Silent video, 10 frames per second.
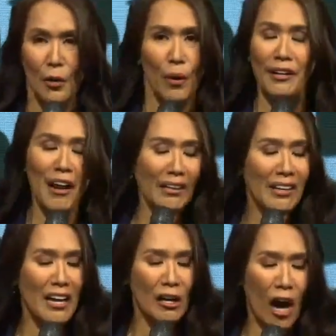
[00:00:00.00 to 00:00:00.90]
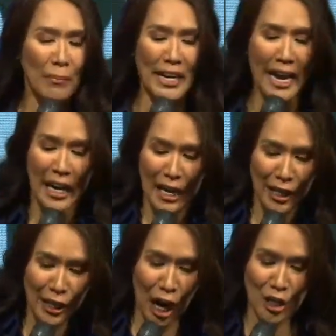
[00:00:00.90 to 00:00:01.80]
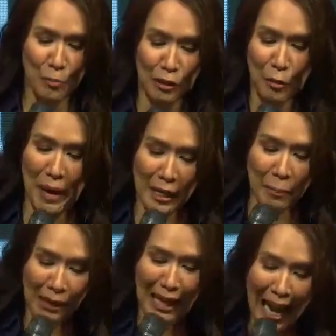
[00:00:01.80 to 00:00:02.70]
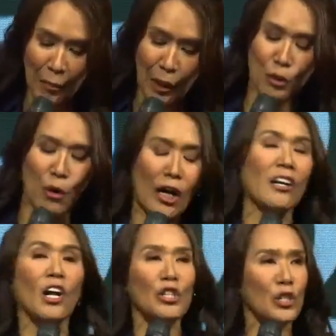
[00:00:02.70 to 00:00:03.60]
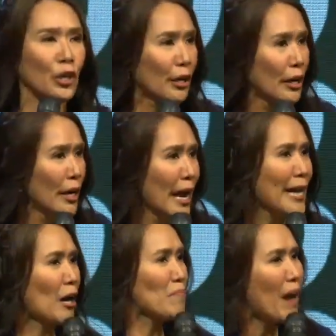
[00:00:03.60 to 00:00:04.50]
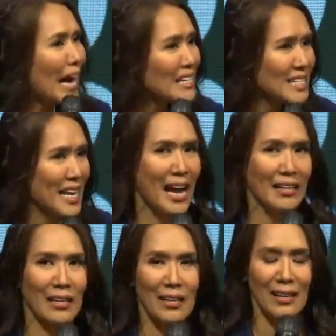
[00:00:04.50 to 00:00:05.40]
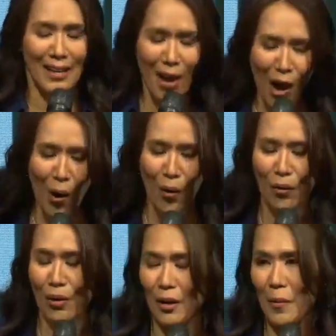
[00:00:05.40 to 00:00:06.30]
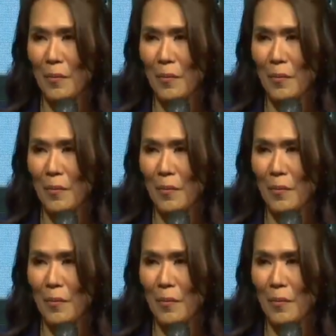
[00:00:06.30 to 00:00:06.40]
We are not going to accommodate the gospel to make it palatable to our culture and our mindset. No.